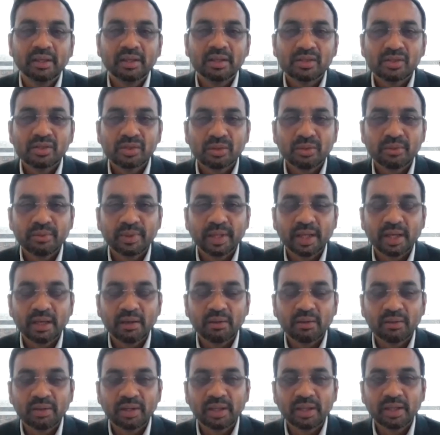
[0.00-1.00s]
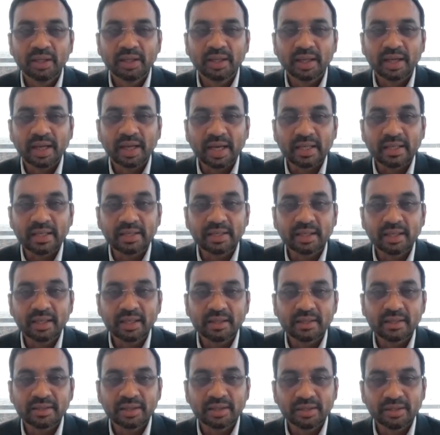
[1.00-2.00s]
So we are looking at
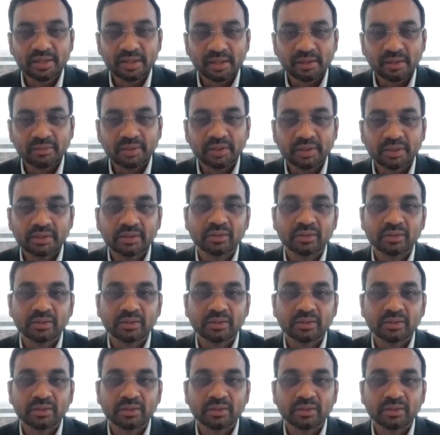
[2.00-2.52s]
rationalization of this.